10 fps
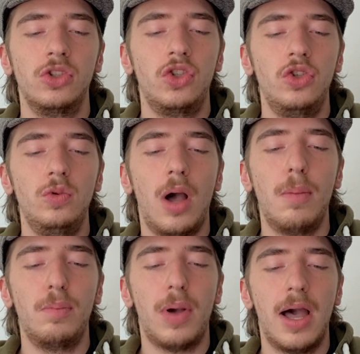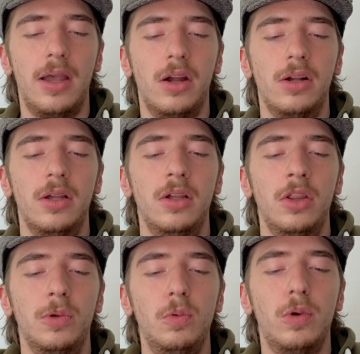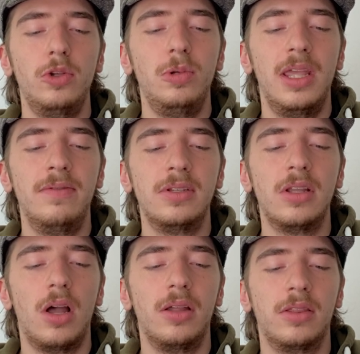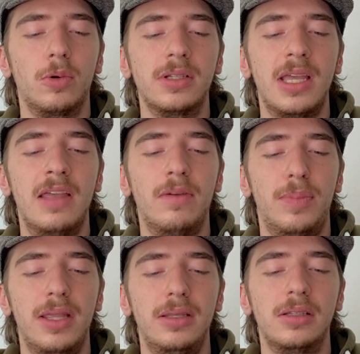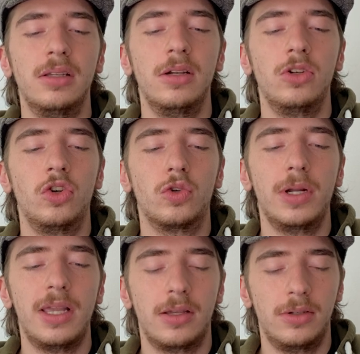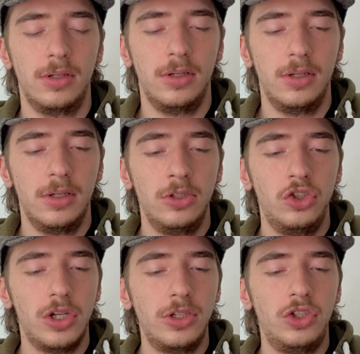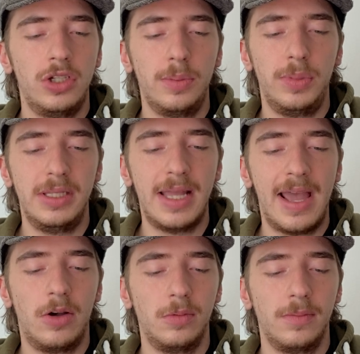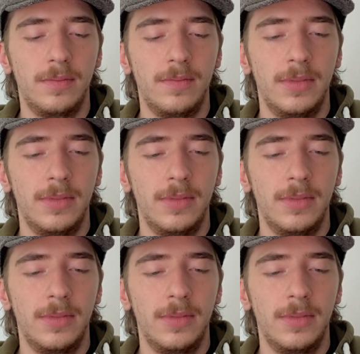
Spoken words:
2, umpire. 3, 1 who gives an authoritative opinion, critic. Judgeship, noun.